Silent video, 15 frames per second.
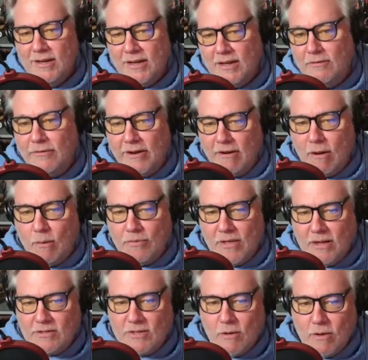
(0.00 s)
can figure out what
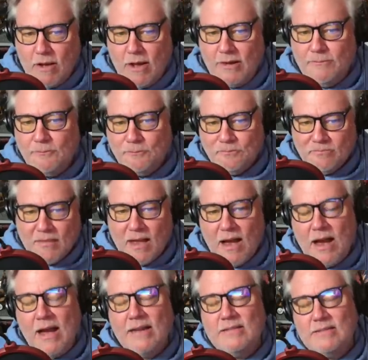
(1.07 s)
the hell's going on.
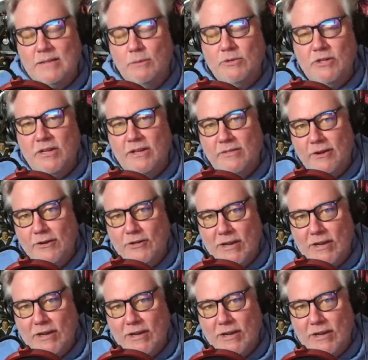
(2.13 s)
I see what you did there,